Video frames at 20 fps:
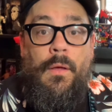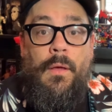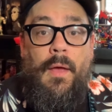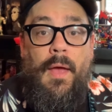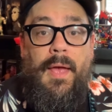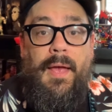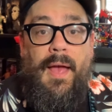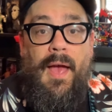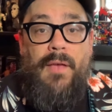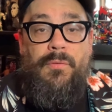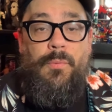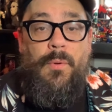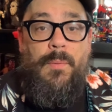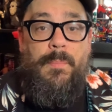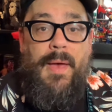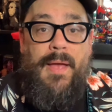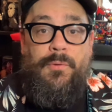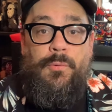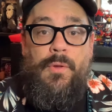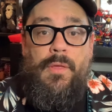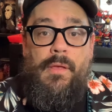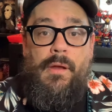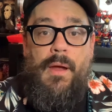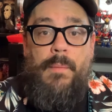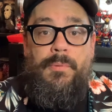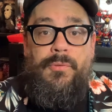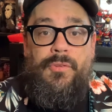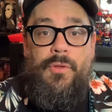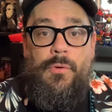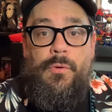Hey guys, welcome back to another
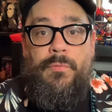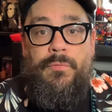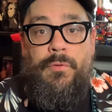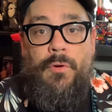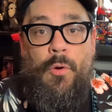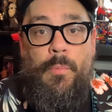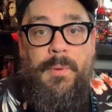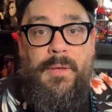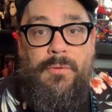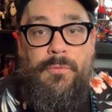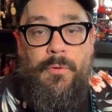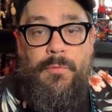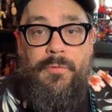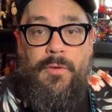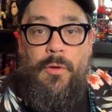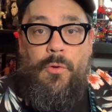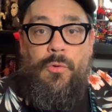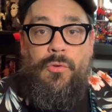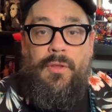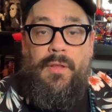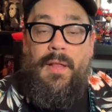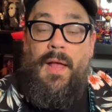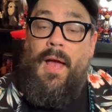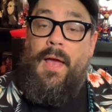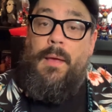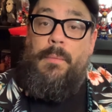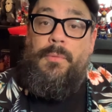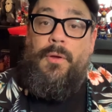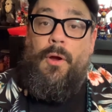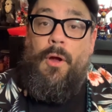episode of Robeast Reviews, and I
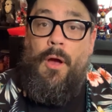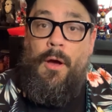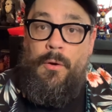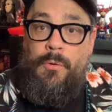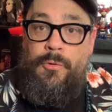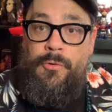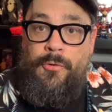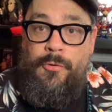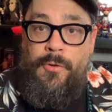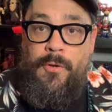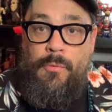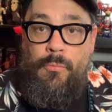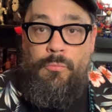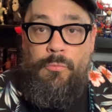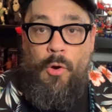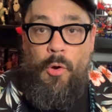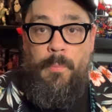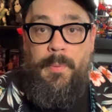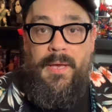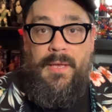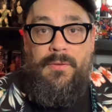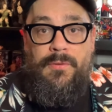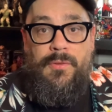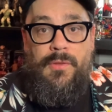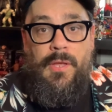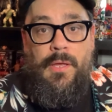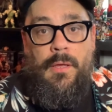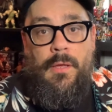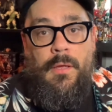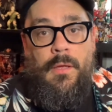am your host,
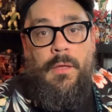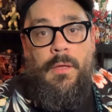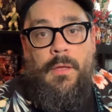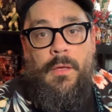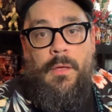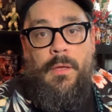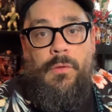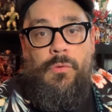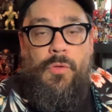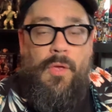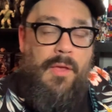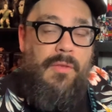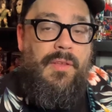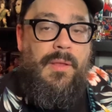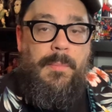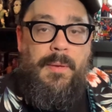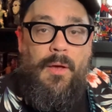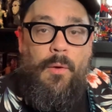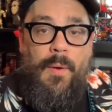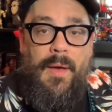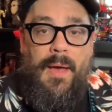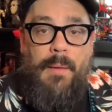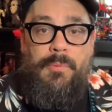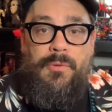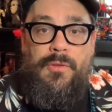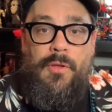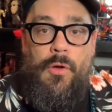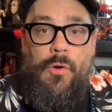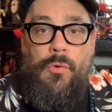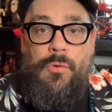Robeast. Today's going to be a quick
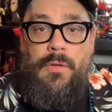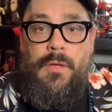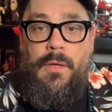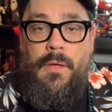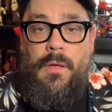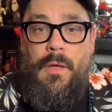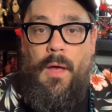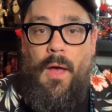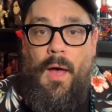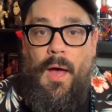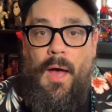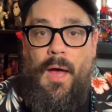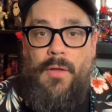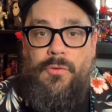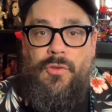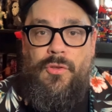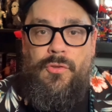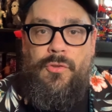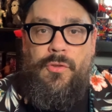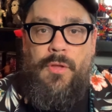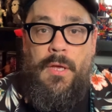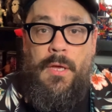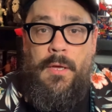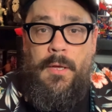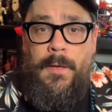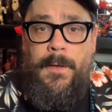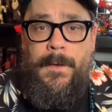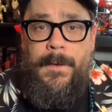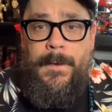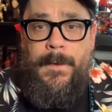episode, just
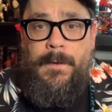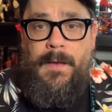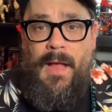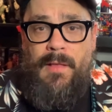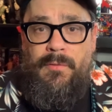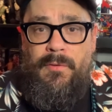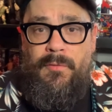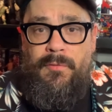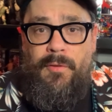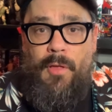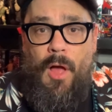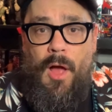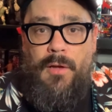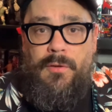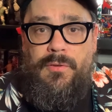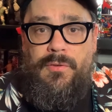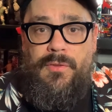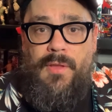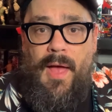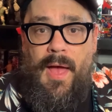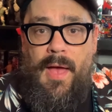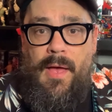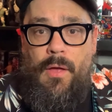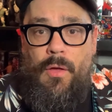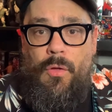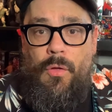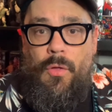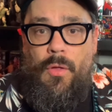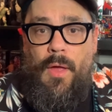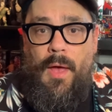kind of a vlog
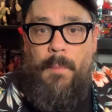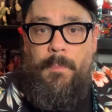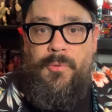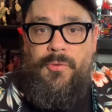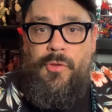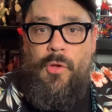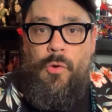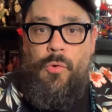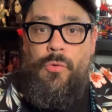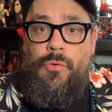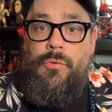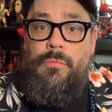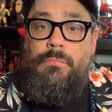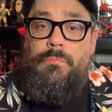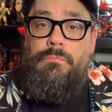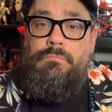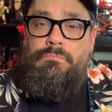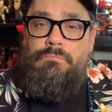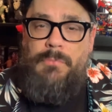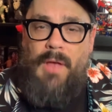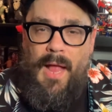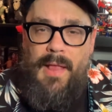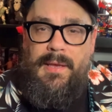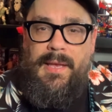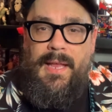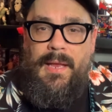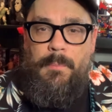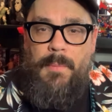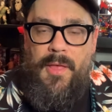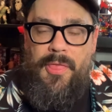style episode, kind of
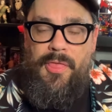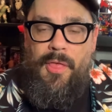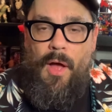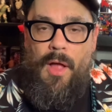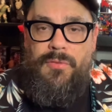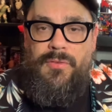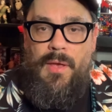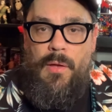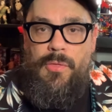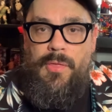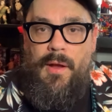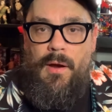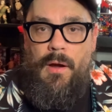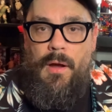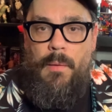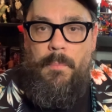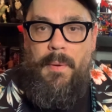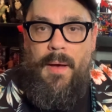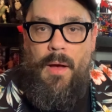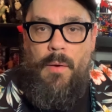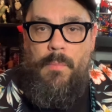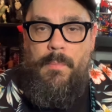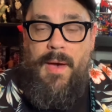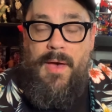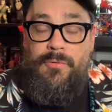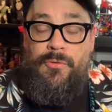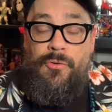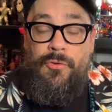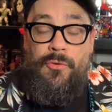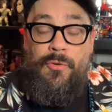getting my thoughts out there about
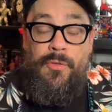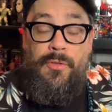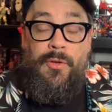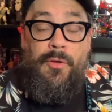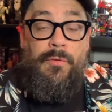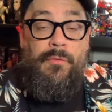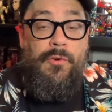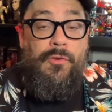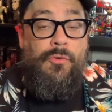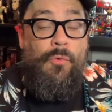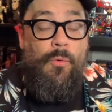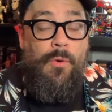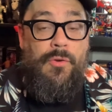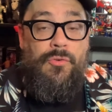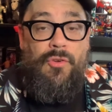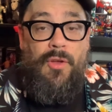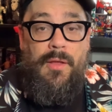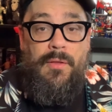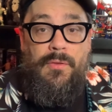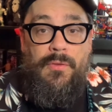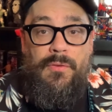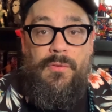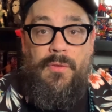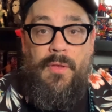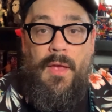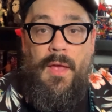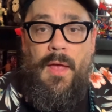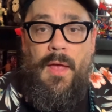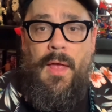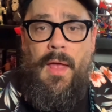Masters of the Universe Origins,
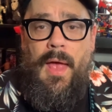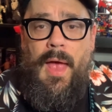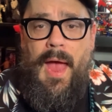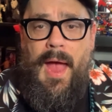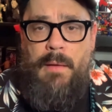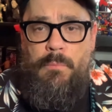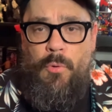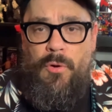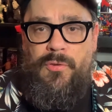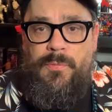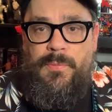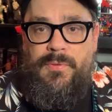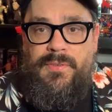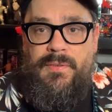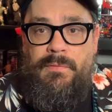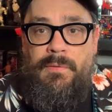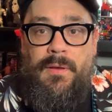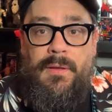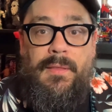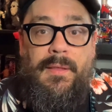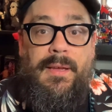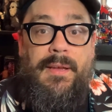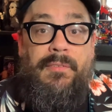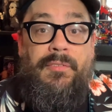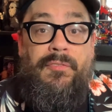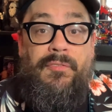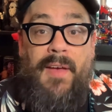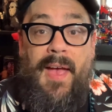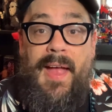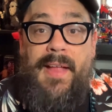and more specifically,
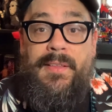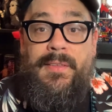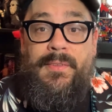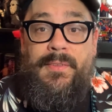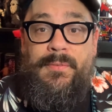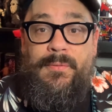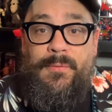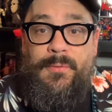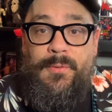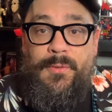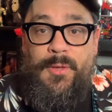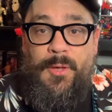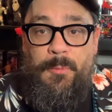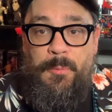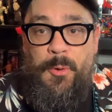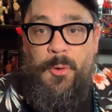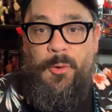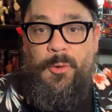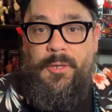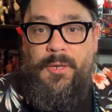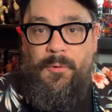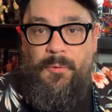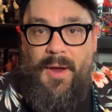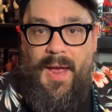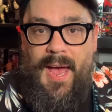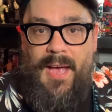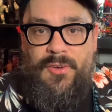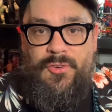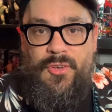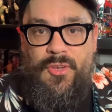fan community
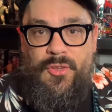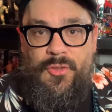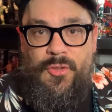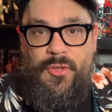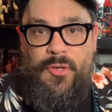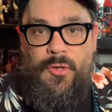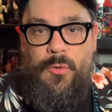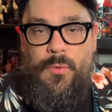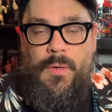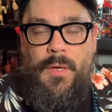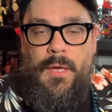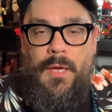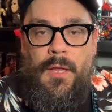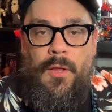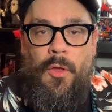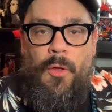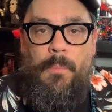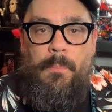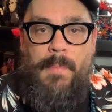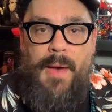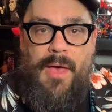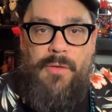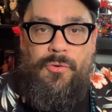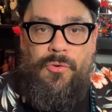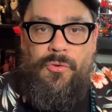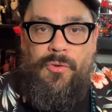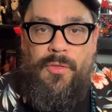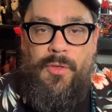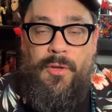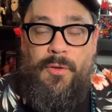reaction to
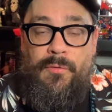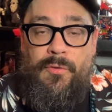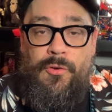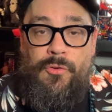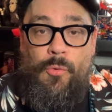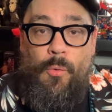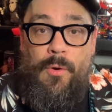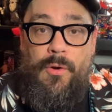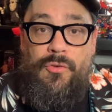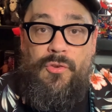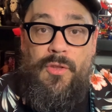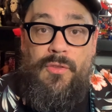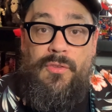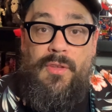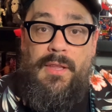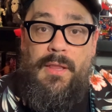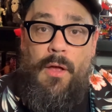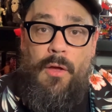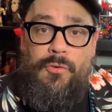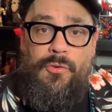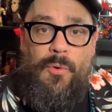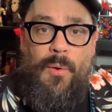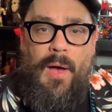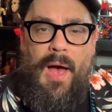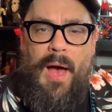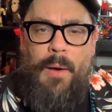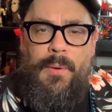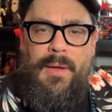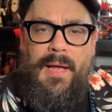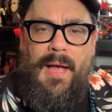Masters of the Universe Origins, and also
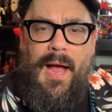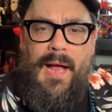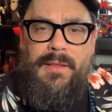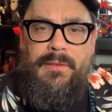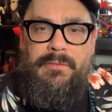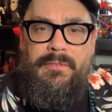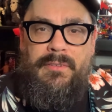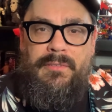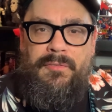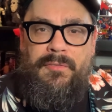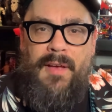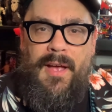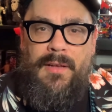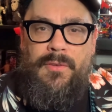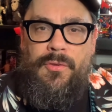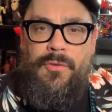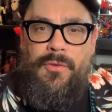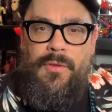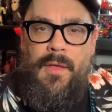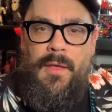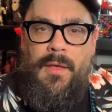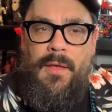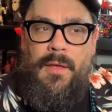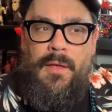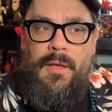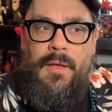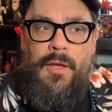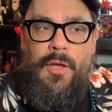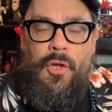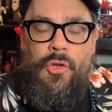how it kind of affects
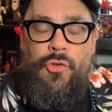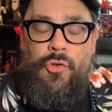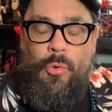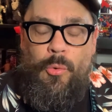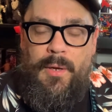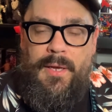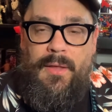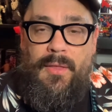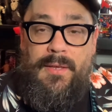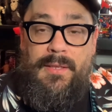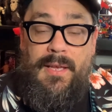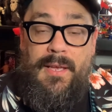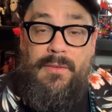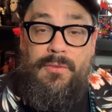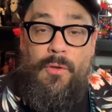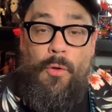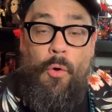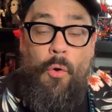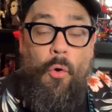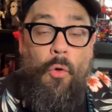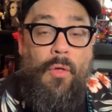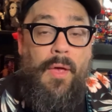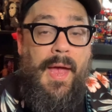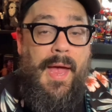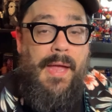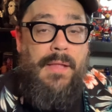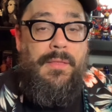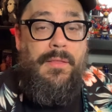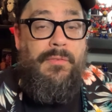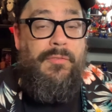toy collecting as a whole
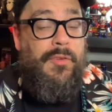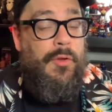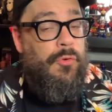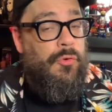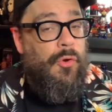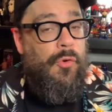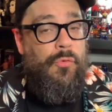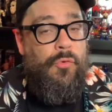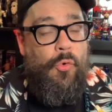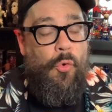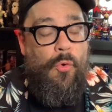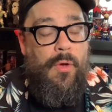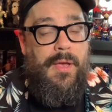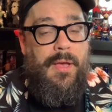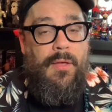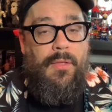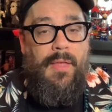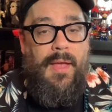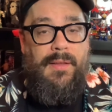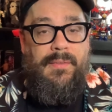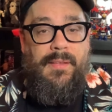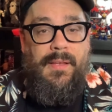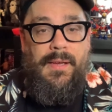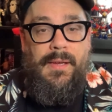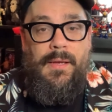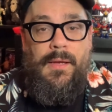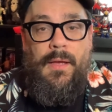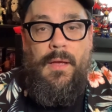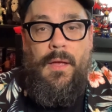and the future of toy collecting.